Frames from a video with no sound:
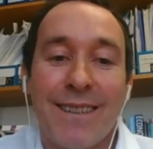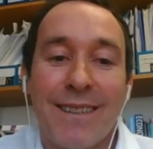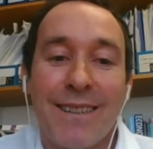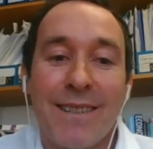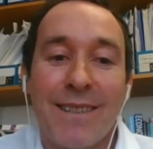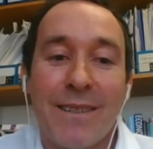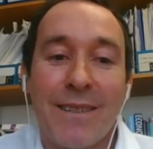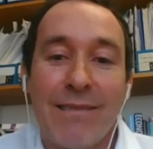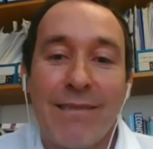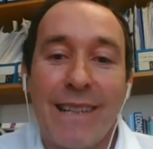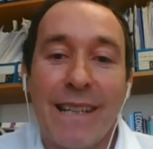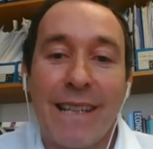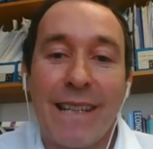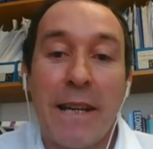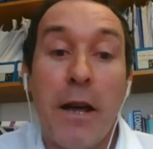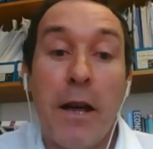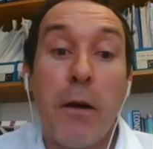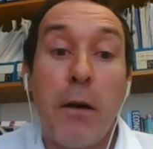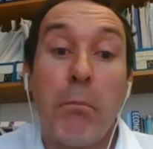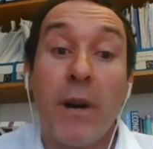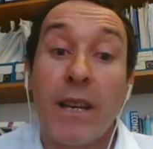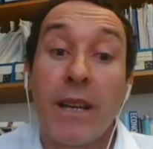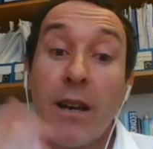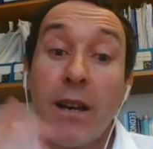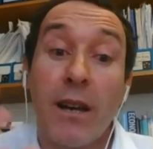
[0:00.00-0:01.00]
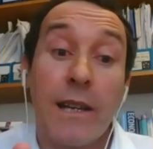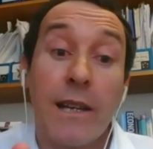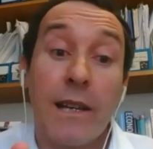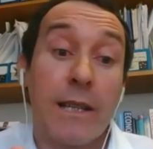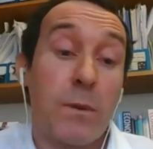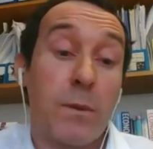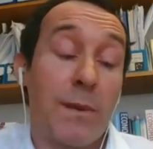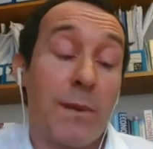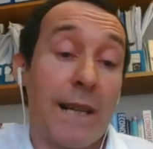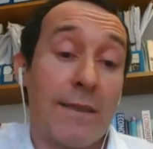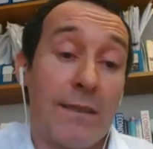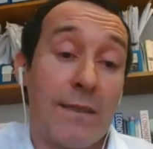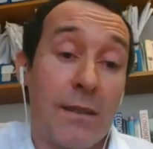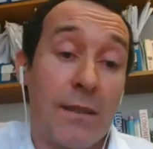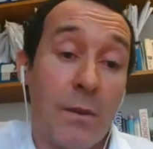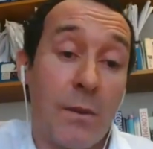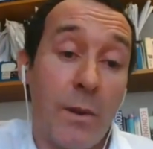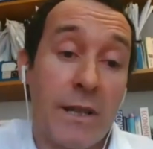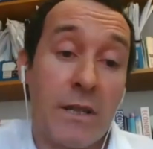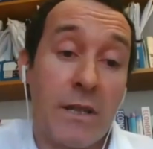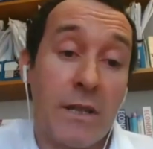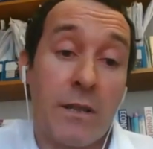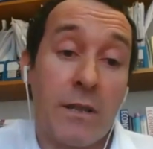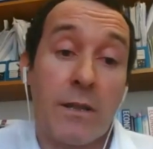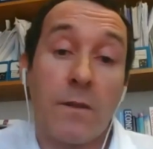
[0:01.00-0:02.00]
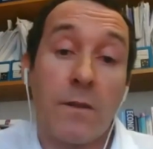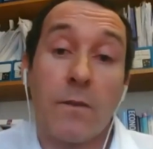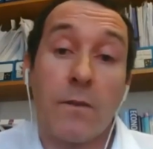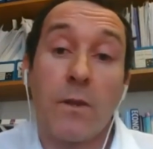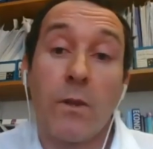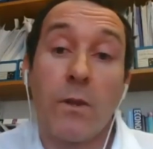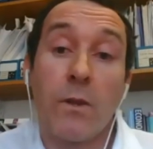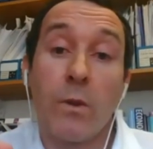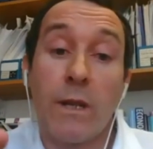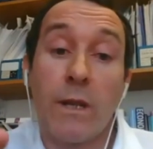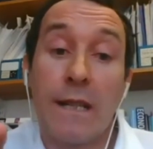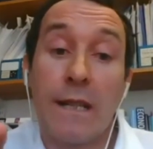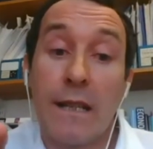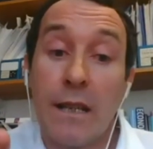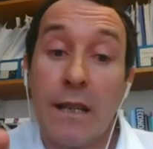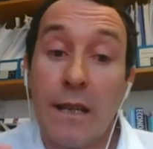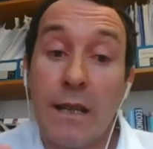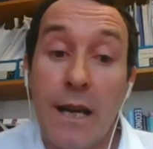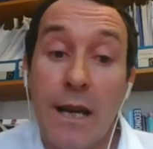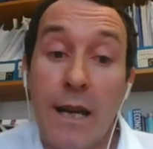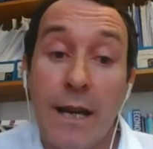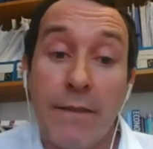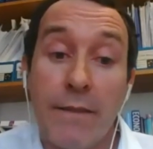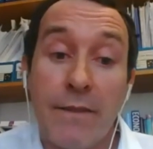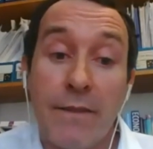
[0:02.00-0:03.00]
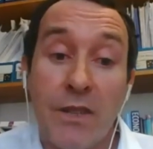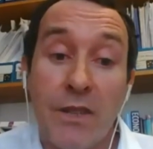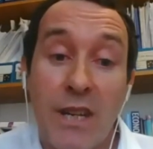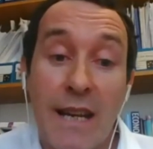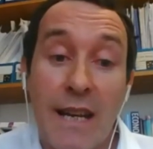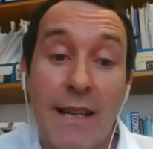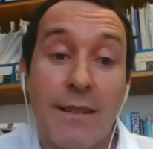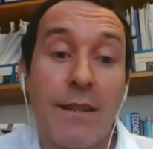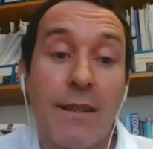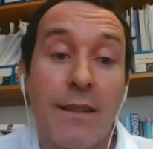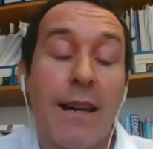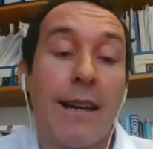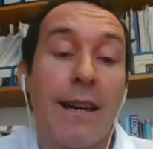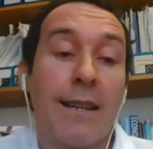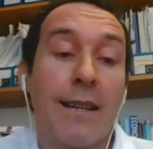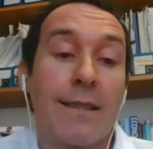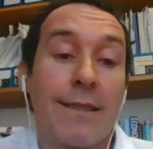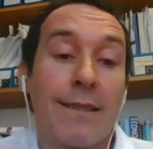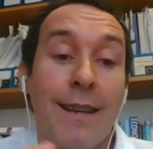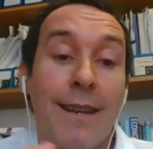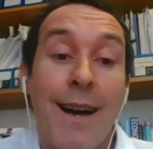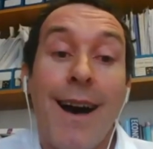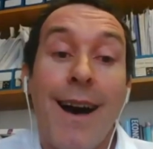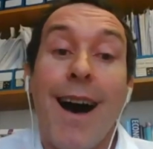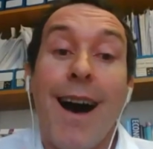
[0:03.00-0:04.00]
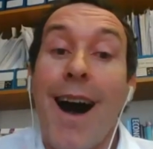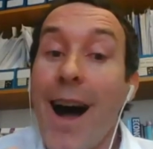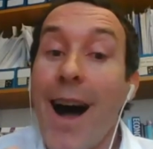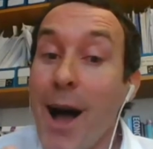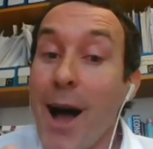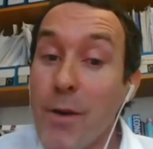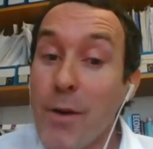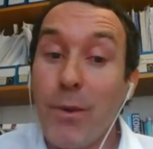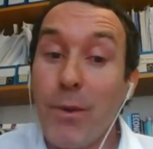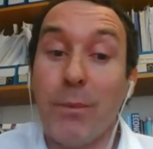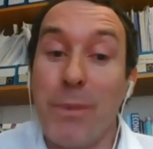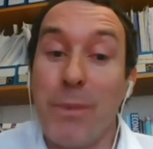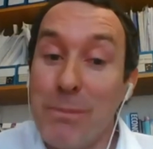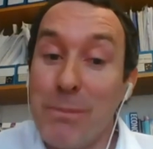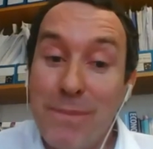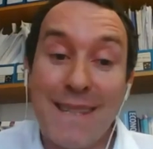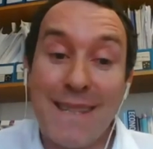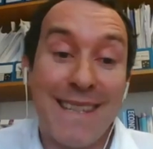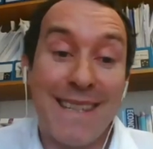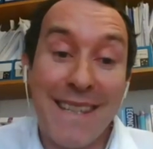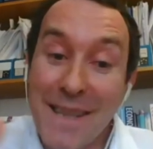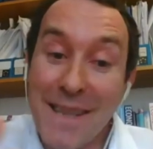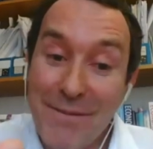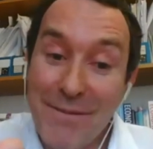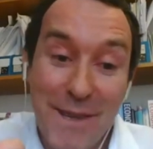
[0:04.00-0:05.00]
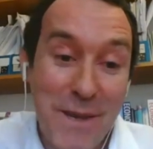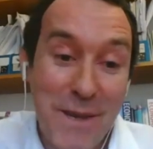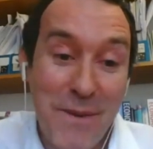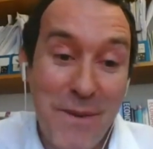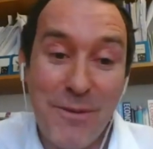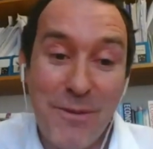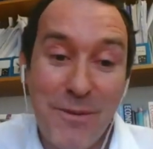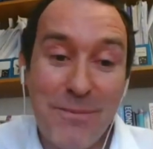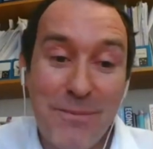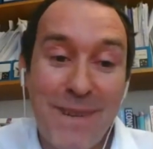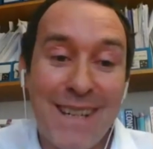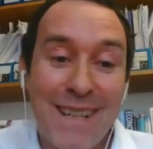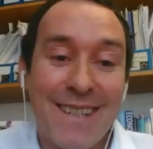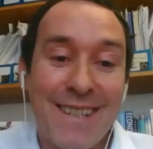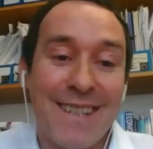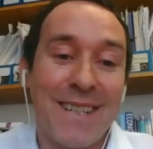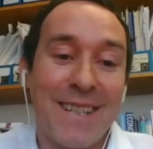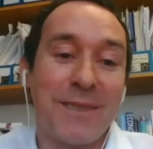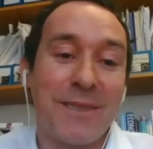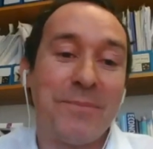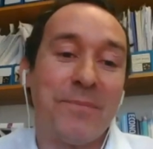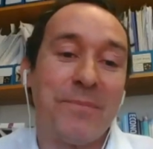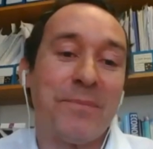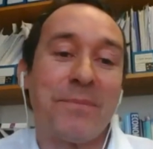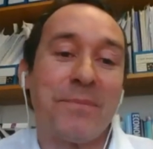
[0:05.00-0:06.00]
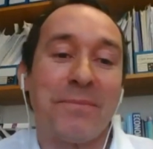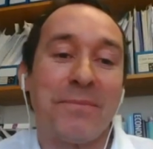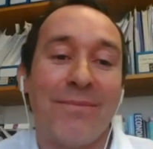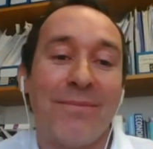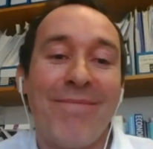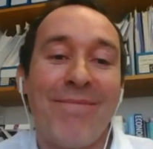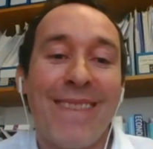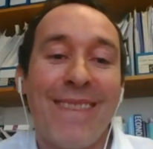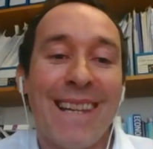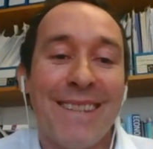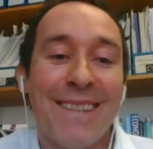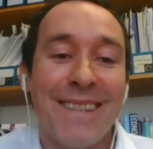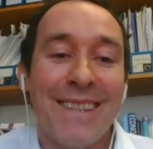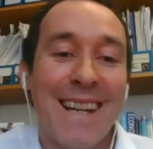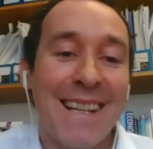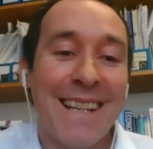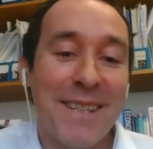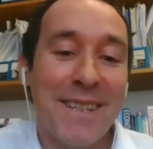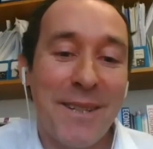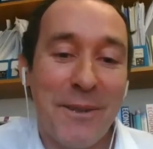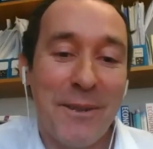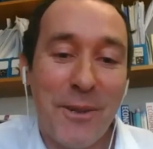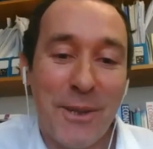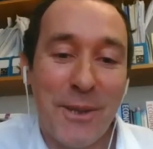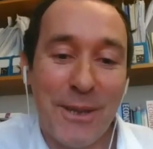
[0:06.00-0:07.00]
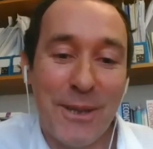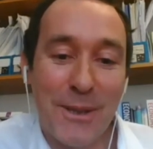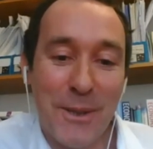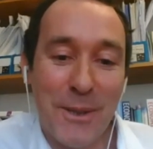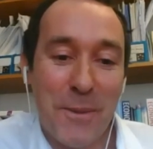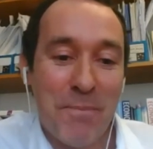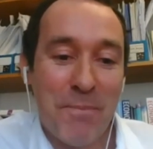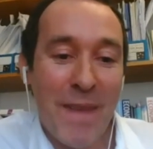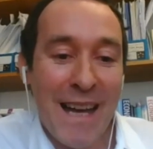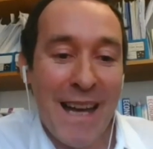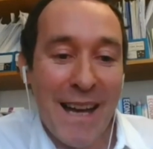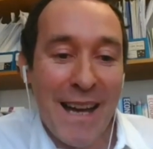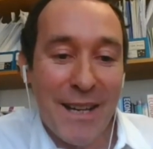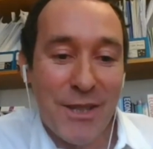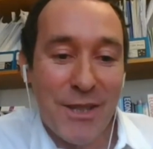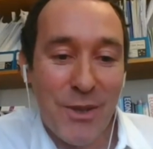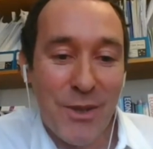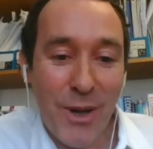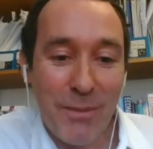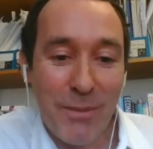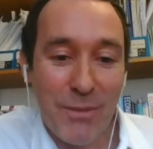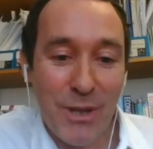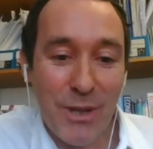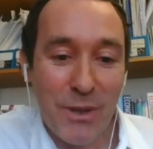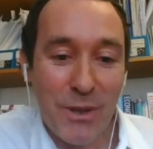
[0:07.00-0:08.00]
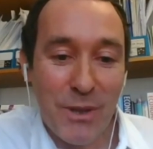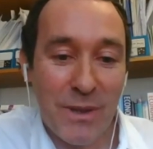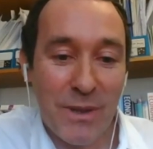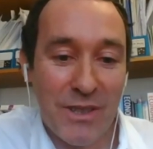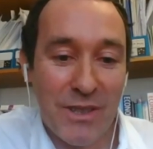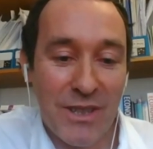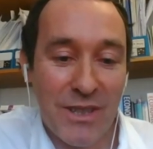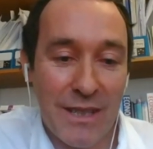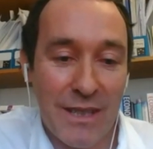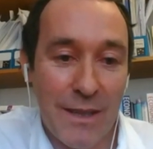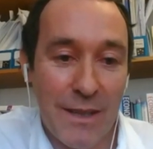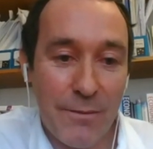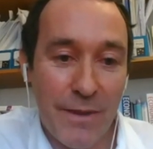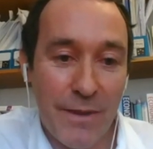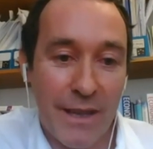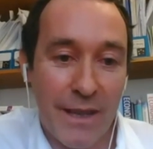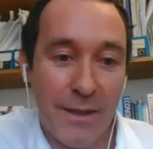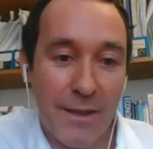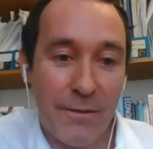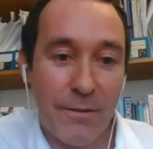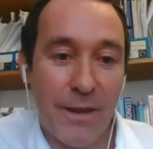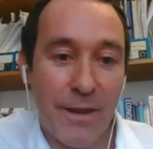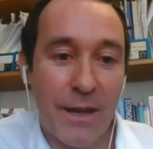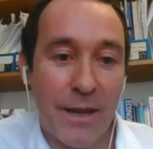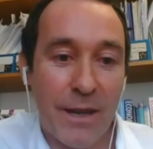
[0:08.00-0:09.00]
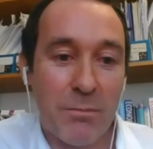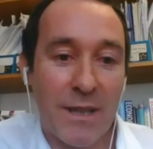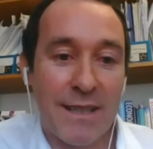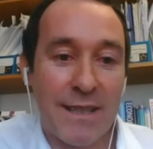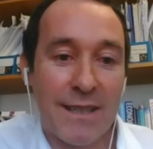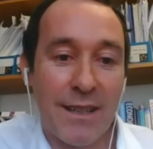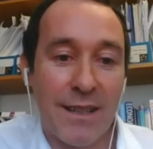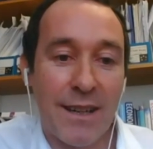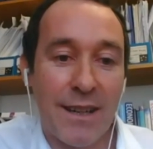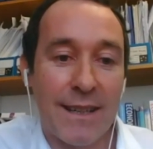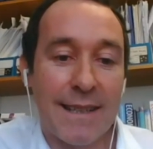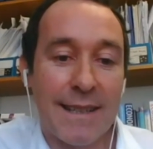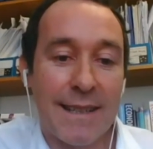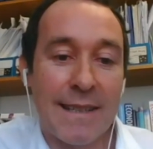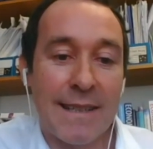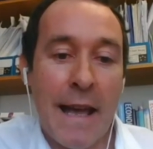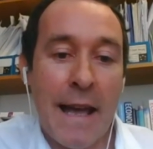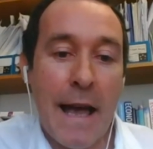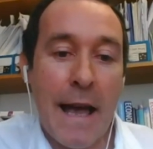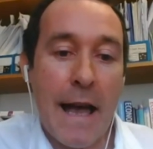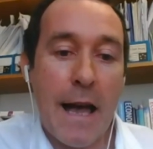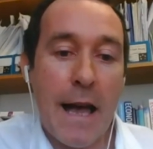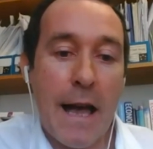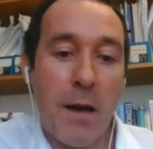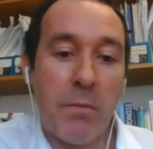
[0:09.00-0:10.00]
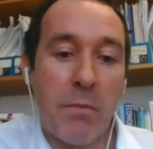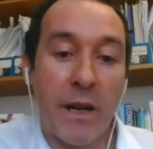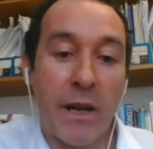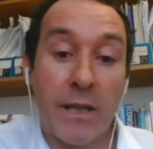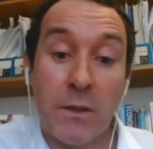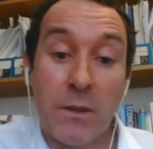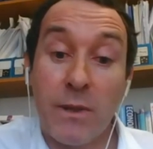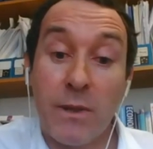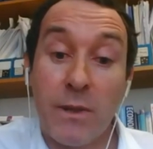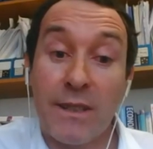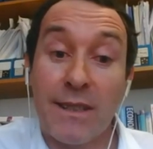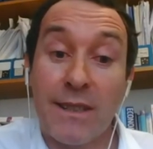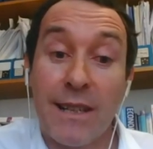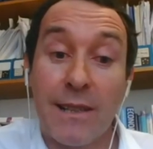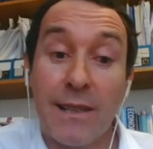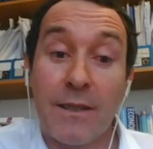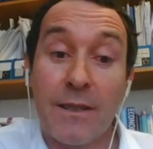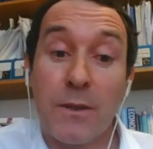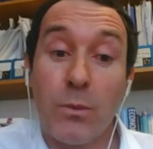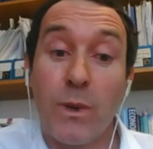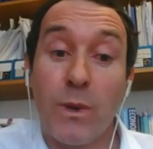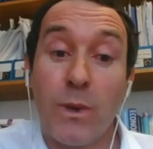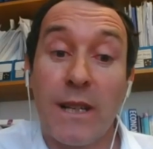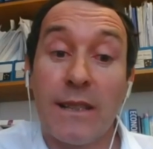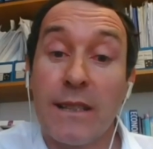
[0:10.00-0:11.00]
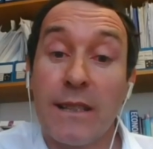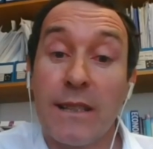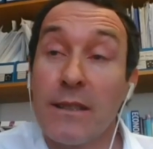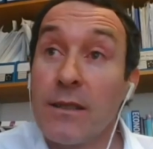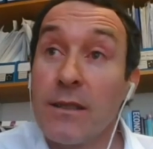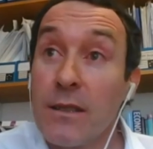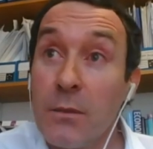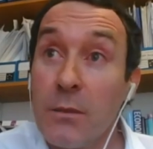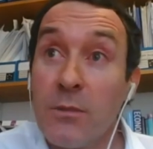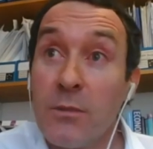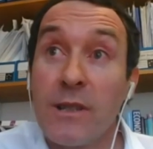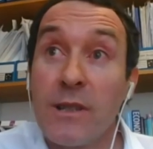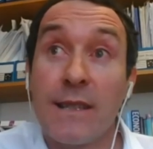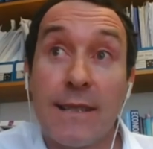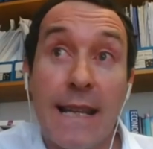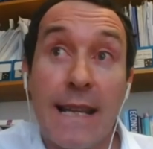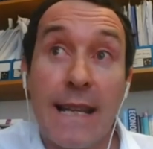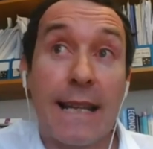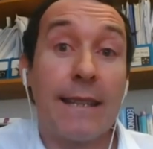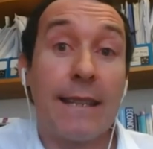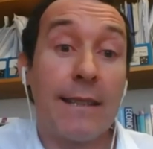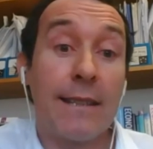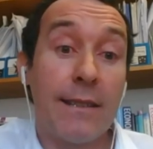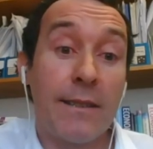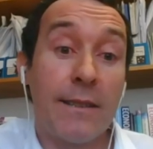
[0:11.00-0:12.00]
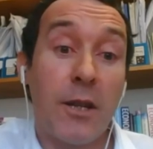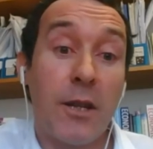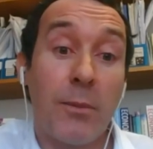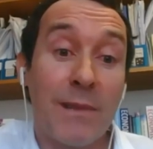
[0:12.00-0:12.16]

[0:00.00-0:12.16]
So that's what I'm going to do. So I'm just going to see if I can find my slides. I just want to tell you as well that summer has landed in Dublin today in DCU. So I hope it's very sunny where you are also. So I'm looking for my slides.